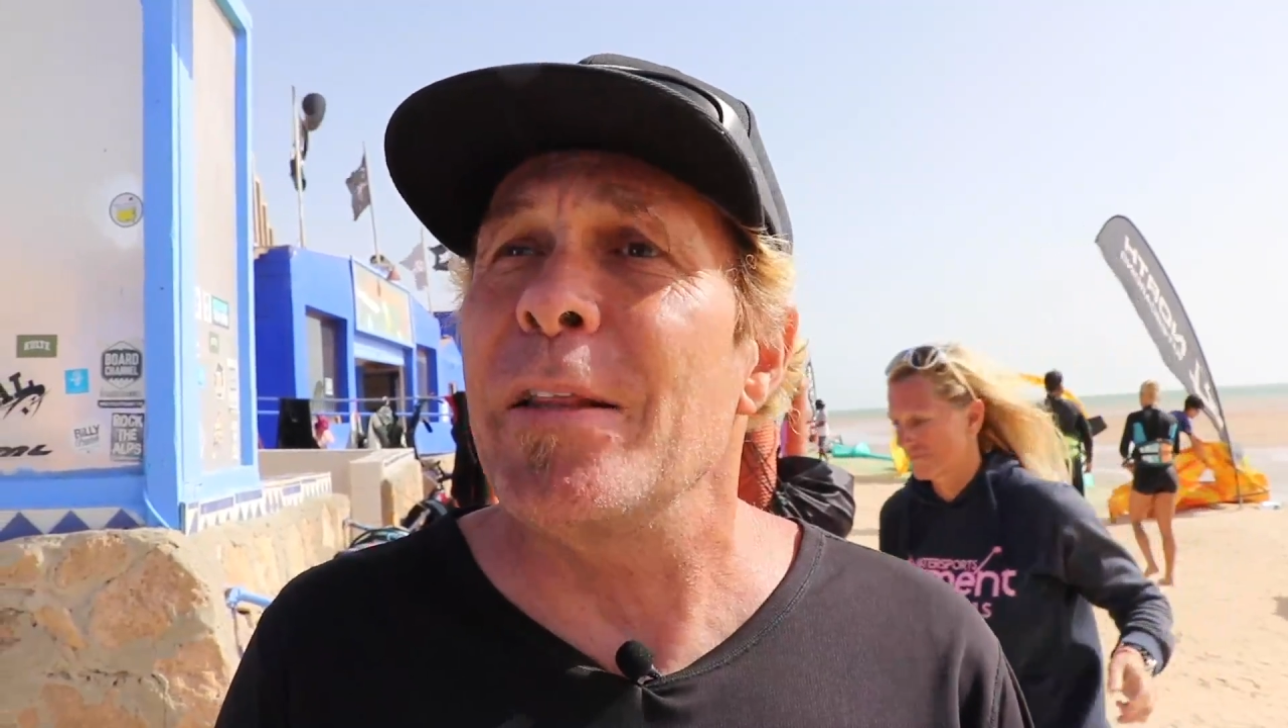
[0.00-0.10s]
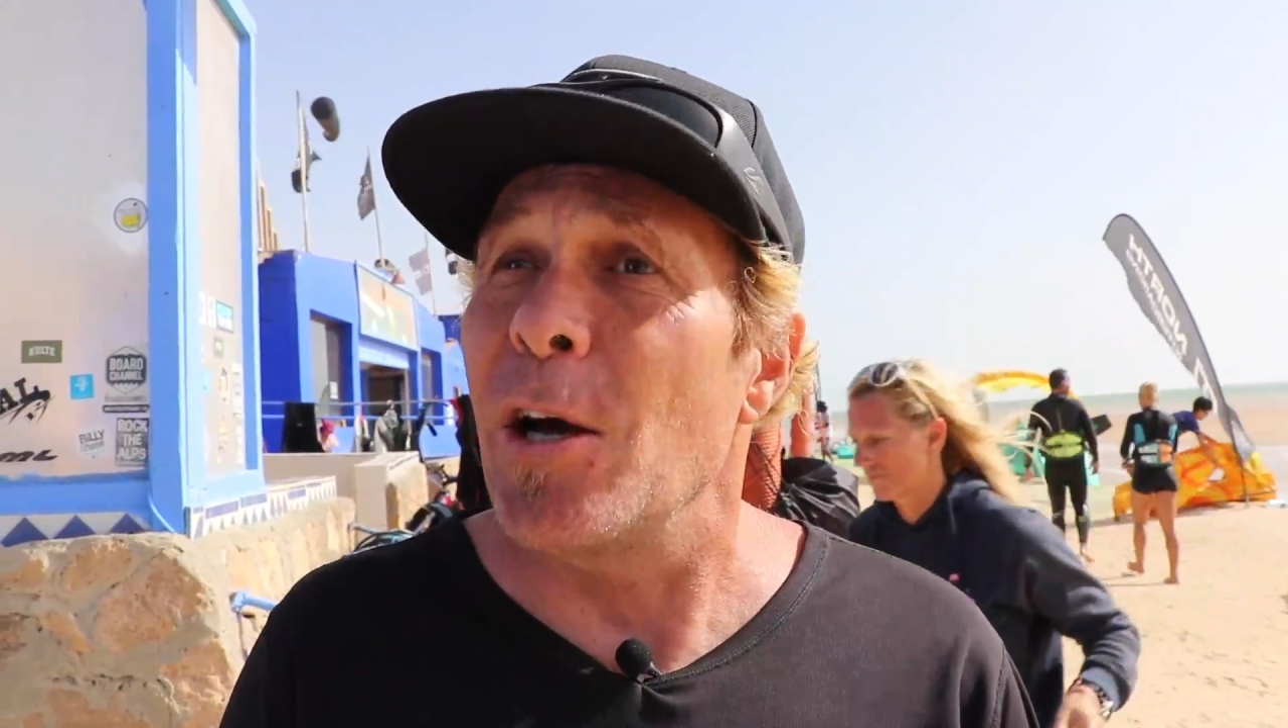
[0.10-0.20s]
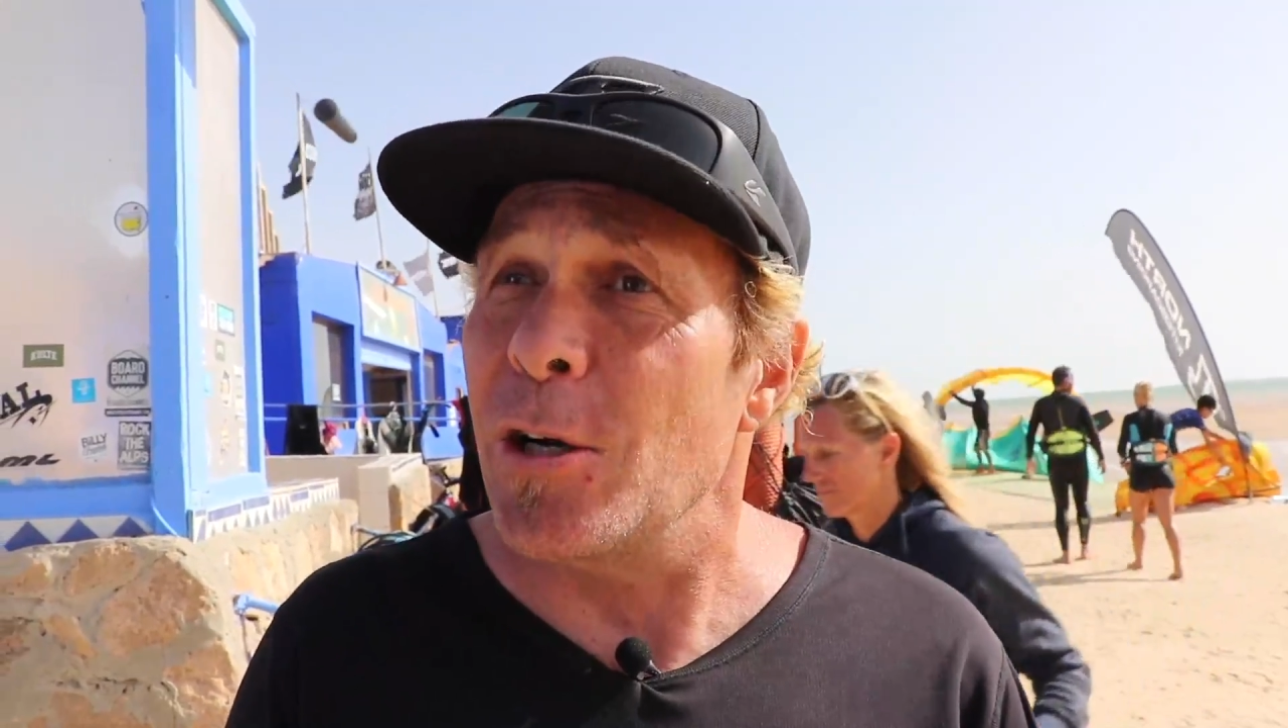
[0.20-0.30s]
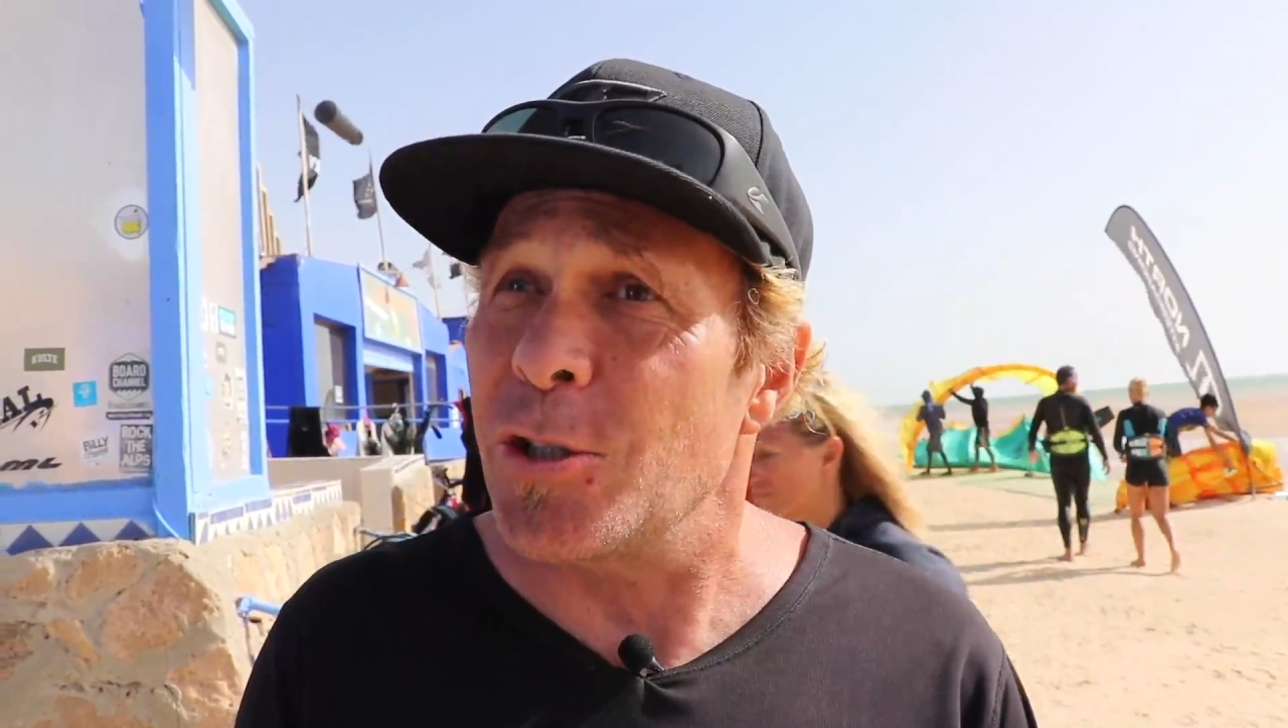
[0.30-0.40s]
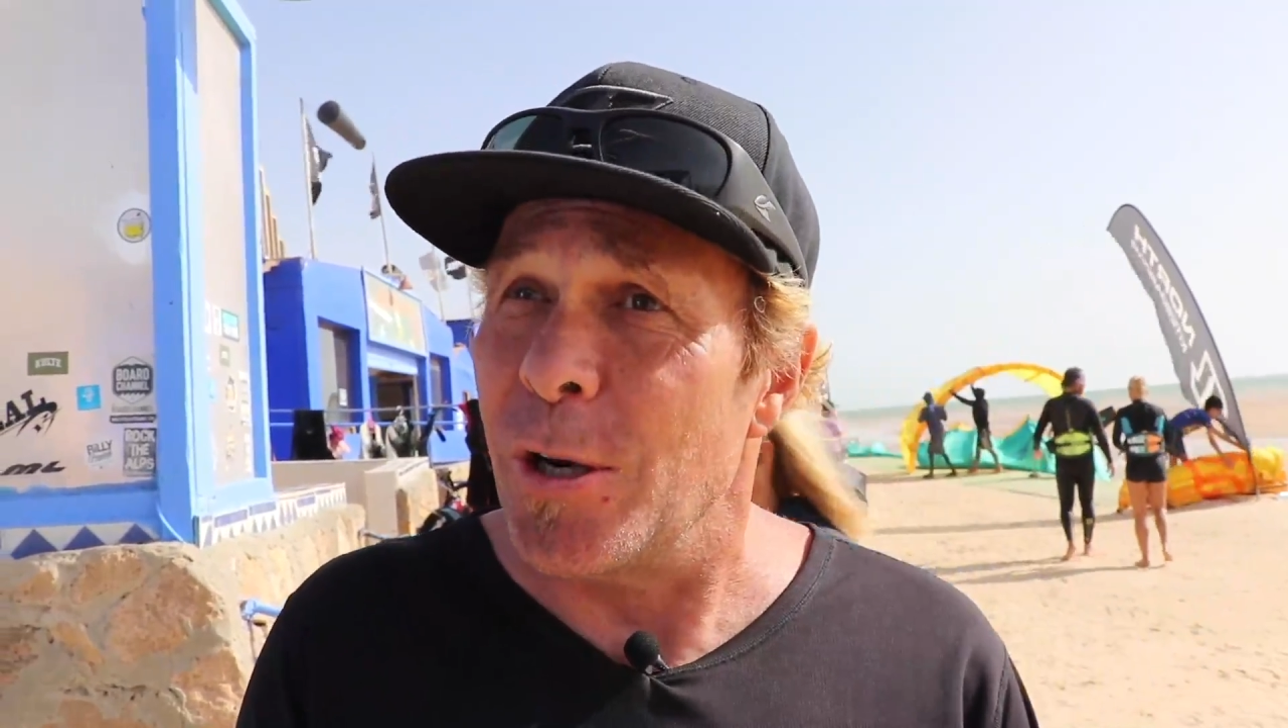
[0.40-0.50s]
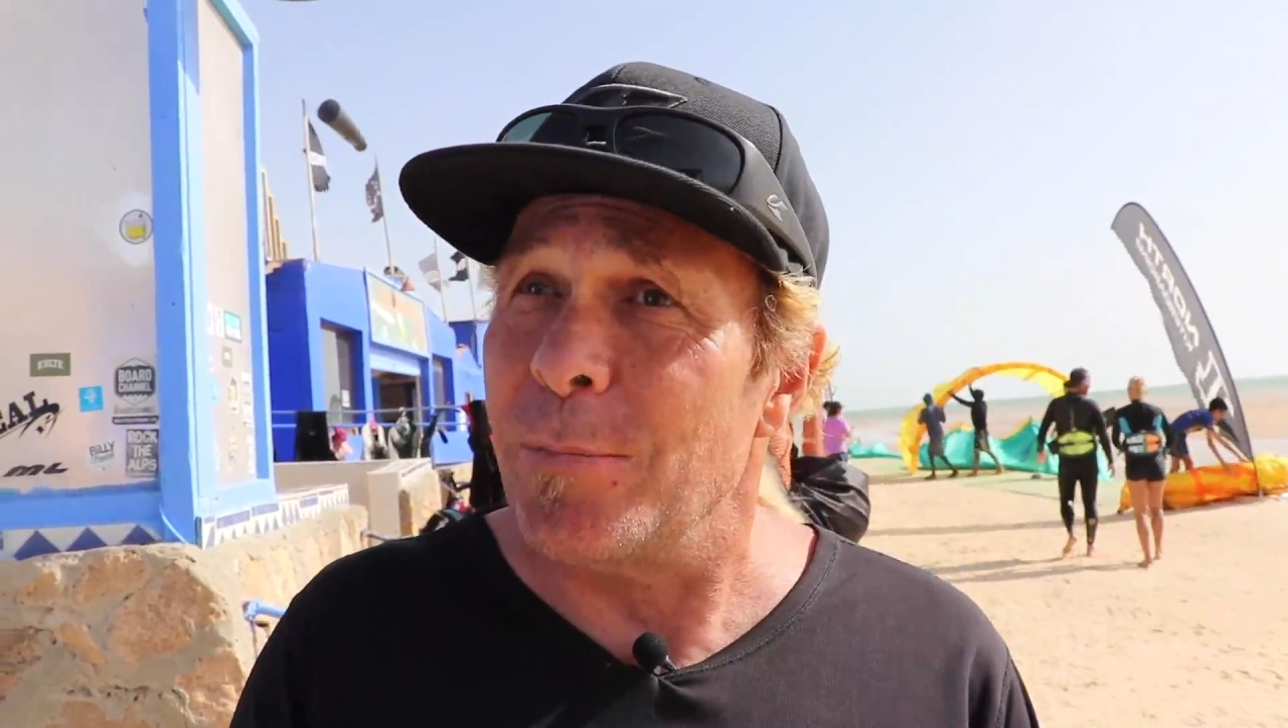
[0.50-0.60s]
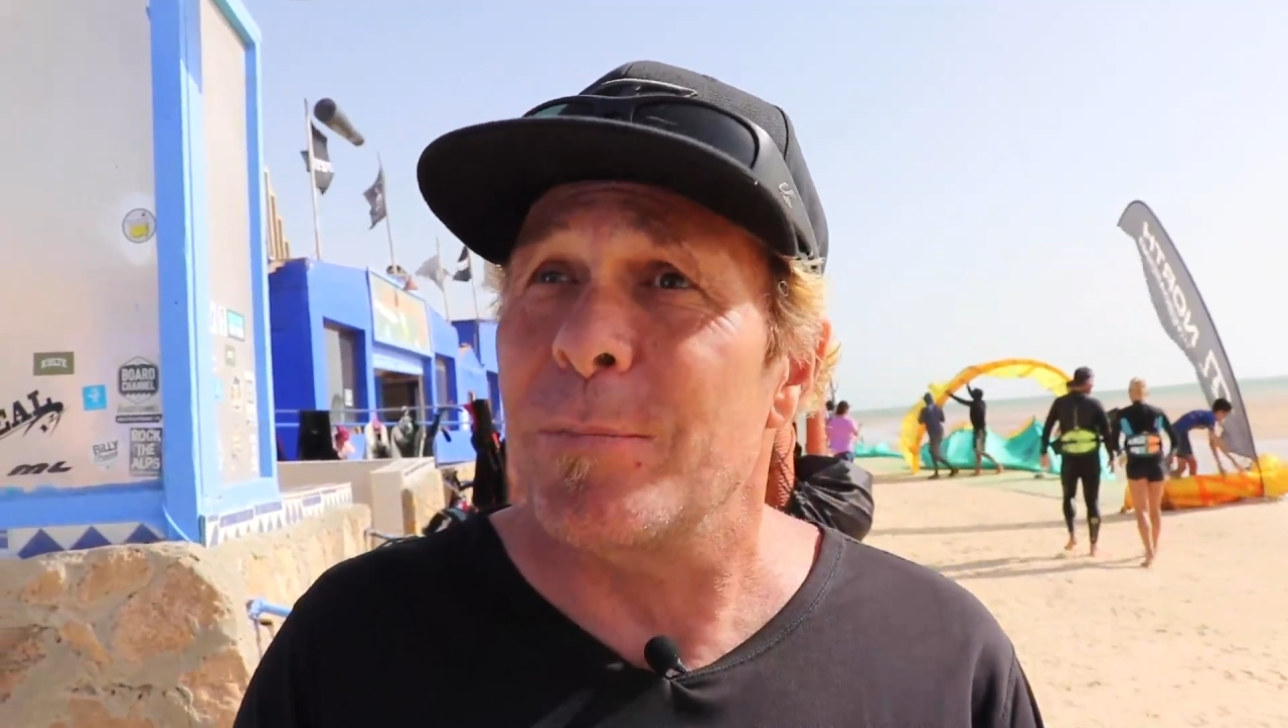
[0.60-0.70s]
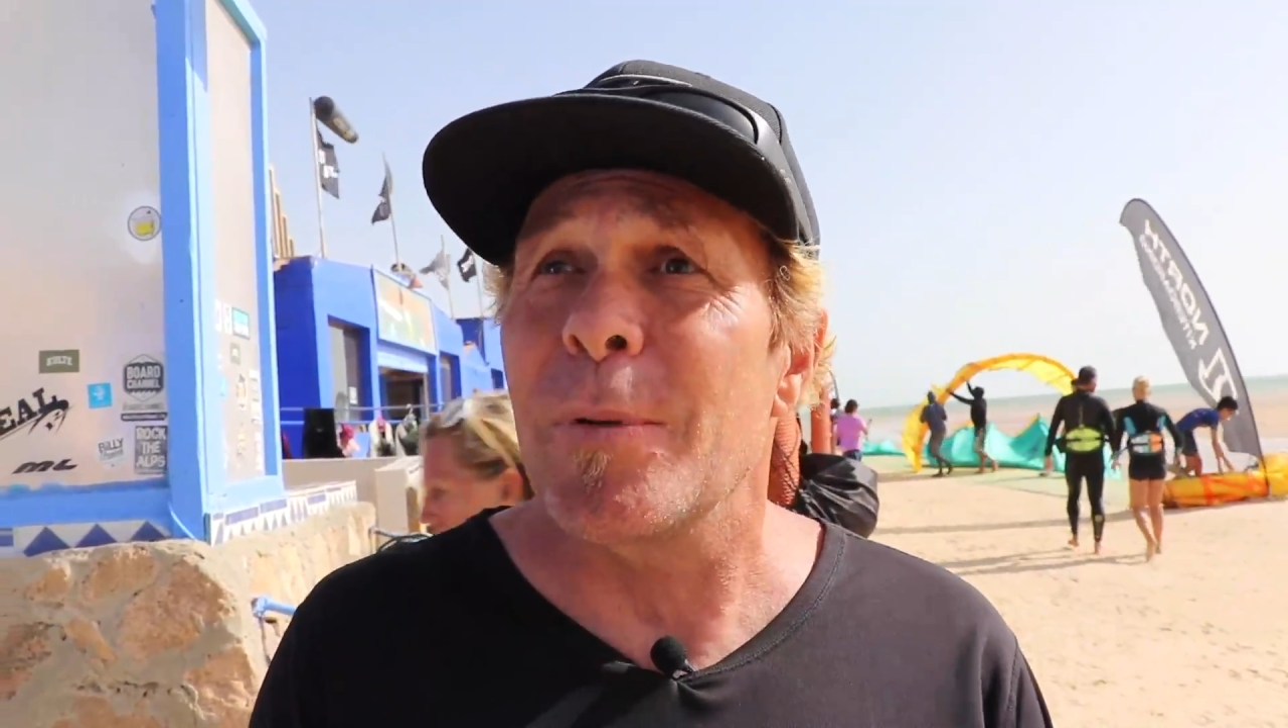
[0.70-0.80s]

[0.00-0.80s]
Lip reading: And the arc shape,